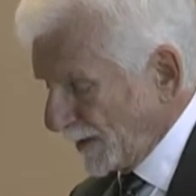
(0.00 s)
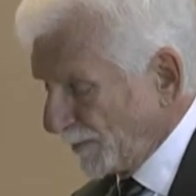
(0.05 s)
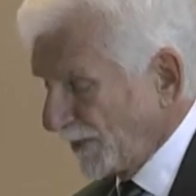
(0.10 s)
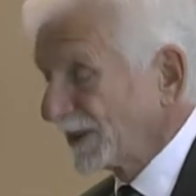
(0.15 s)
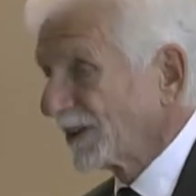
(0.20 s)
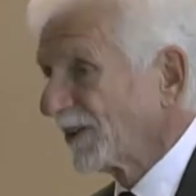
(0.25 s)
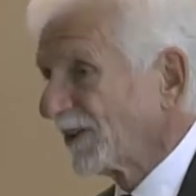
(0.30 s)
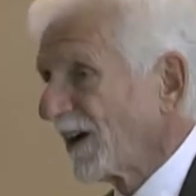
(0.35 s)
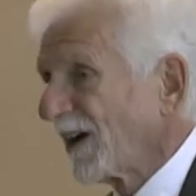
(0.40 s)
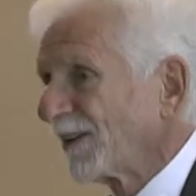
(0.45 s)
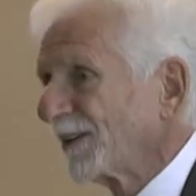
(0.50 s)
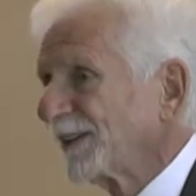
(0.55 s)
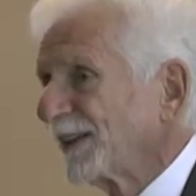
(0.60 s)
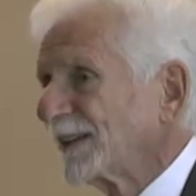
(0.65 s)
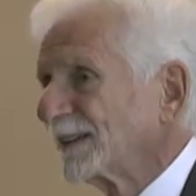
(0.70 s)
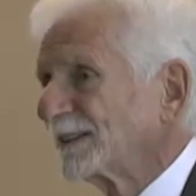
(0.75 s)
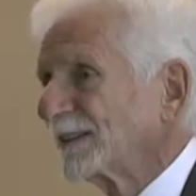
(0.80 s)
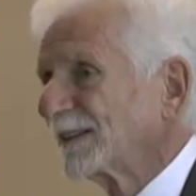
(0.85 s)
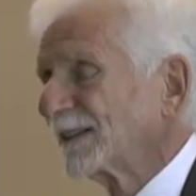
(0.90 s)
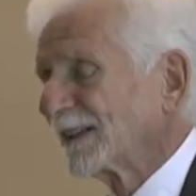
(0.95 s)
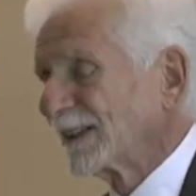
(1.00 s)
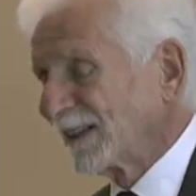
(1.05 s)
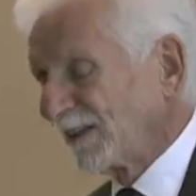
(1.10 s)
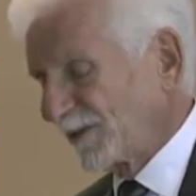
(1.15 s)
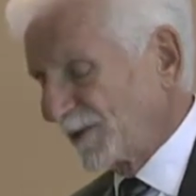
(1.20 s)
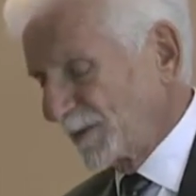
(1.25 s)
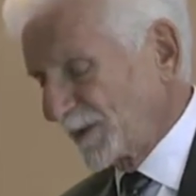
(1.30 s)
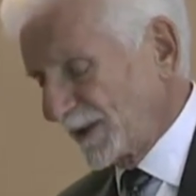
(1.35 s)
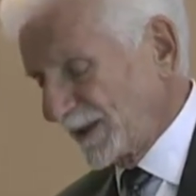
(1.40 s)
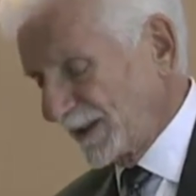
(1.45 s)
But there are things that the
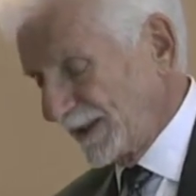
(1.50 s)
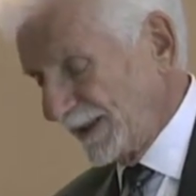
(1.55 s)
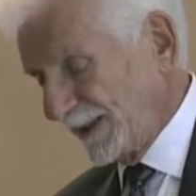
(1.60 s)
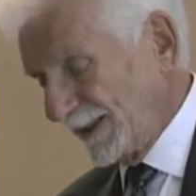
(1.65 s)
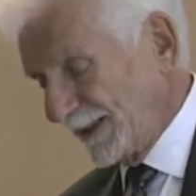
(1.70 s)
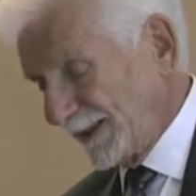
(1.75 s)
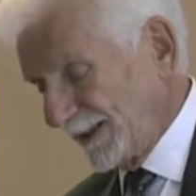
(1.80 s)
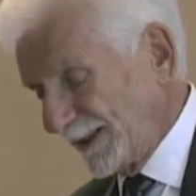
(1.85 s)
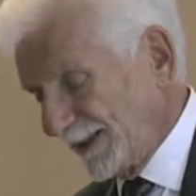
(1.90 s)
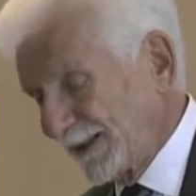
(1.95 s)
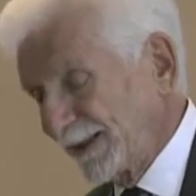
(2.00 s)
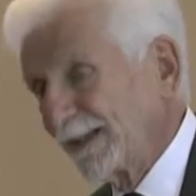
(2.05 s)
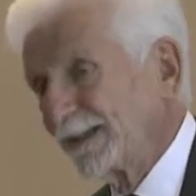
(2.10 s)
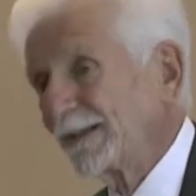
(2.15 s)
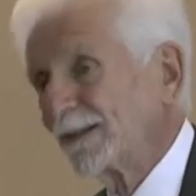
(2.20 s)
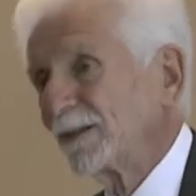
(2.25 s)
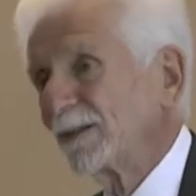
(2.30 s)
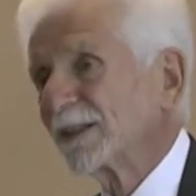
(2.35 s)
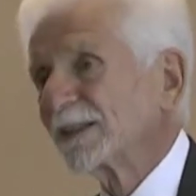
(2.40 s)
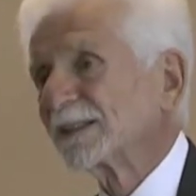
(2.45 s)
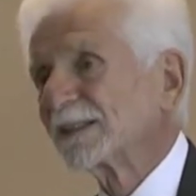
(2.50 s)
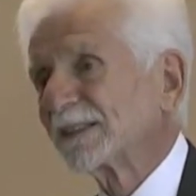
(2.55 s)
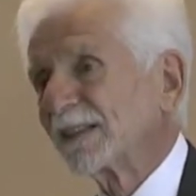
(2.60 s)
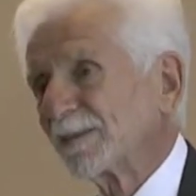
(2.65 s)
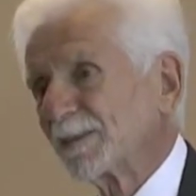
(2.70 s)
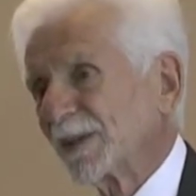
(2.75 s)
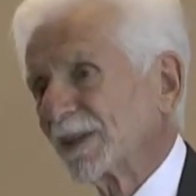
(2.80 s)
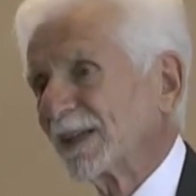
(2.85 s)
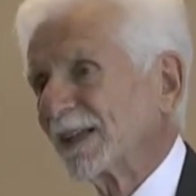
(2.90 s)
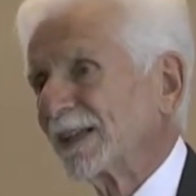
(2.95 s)
government can do to
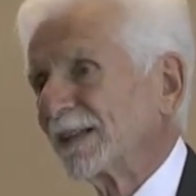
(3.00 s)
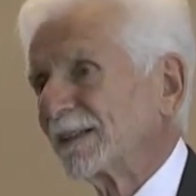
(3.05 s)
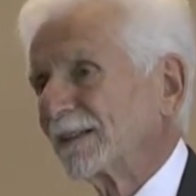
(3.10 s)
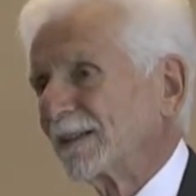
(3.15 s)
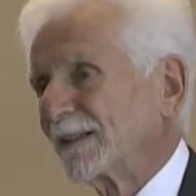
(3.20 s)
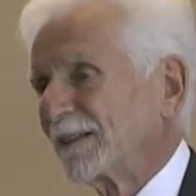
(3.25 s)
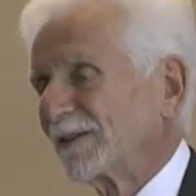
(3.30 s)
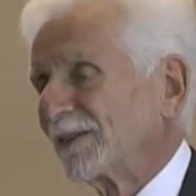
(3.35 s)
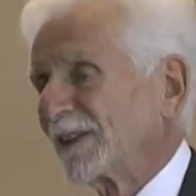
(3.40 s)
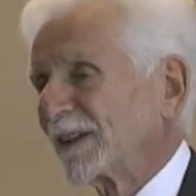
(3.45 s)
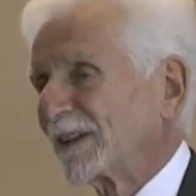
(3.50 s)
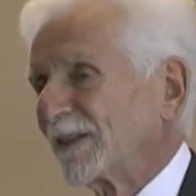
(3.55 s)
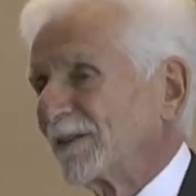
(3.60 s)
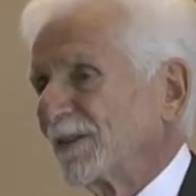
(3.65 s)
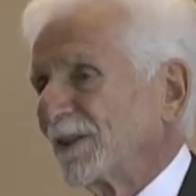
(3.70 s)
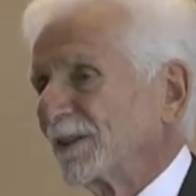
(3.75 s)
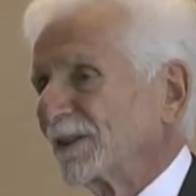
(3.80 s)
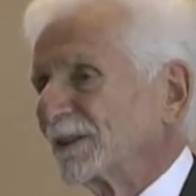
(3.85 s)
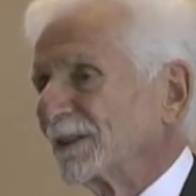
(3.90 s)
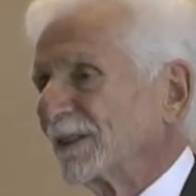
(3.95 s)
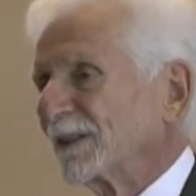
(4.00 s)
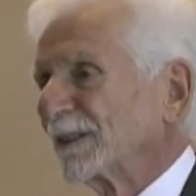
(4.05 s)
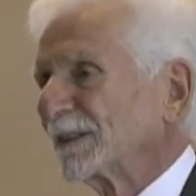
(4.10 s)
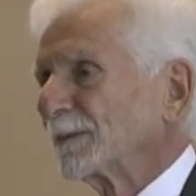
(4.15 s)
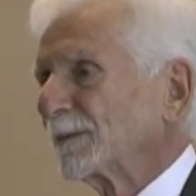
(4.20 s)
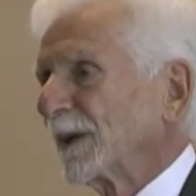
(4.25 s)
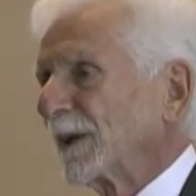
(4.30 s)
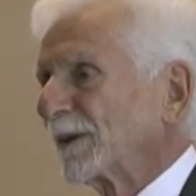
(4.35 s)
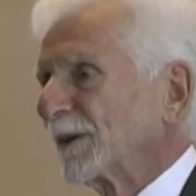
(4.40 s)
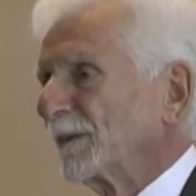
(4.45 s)
stimulate effective use of the
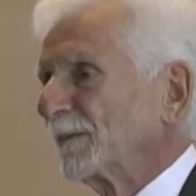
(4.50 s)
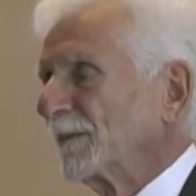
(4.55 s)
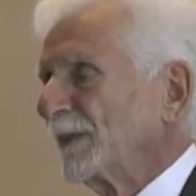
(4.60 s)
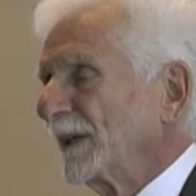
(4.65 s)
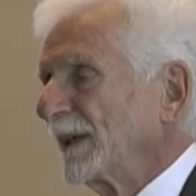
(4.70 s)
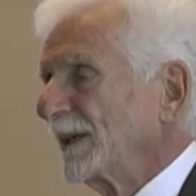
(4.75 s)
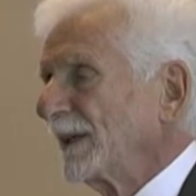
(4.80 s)
spectrum